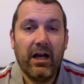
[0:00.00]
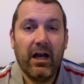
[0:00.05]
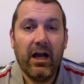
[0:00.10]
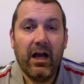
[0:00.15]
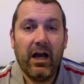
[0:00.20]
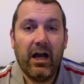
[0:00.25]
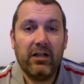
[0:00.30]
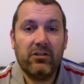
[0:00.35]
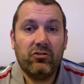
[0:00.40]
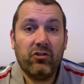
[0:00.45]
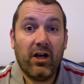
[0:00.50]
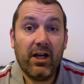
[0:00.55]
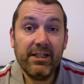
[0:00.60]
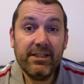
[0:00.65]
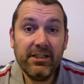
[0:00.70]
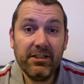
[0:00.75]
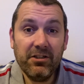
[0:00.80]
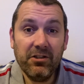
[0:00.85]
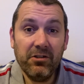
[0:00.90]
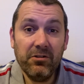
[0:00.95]
I try
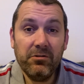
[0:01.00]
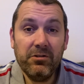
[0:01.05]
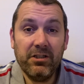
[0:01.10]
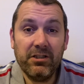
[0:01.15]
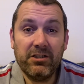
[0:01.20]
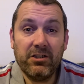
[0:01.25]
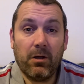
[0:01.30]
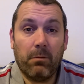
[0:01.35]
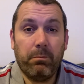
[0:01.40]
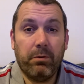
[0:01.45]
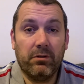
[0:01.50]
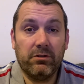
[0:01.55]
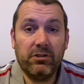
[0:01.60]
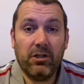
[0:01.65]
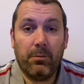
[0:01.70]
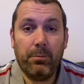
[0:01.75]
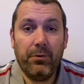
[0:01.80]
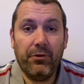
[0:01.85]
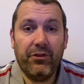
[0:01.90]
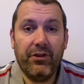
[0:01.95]
to do to stop on
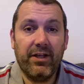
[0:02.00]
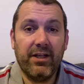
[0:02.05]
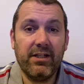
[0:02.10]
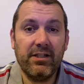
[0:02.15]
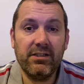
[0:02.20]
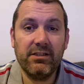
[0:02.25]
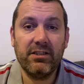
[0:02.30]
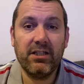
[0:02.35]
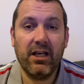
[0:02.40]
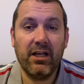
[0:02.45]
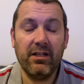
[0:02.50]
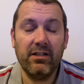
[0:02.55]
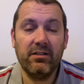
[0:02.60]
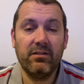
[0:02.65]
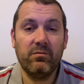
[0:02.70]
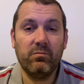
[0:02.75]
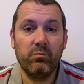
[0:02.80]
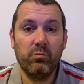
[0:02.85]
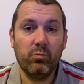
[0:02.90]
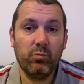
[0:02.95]
top of things
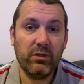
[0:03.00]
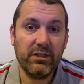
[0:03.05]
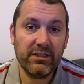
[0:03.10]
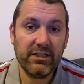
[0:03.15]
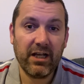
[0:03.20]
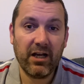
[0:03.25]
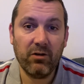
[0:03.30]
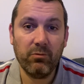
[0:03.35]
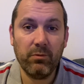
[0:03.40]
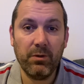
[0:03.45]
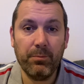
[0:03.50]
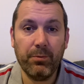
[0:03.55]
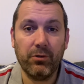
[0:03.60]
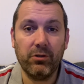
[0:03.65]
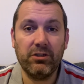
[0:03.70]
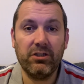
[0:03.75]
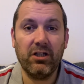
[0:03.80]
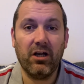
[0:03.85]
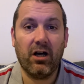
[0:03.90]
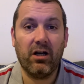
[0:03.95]
which help me
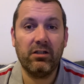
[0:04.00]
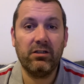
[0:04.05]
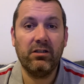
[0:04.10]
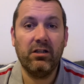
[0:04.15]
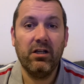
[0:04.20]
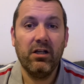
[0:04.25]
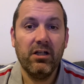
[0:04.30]
push on,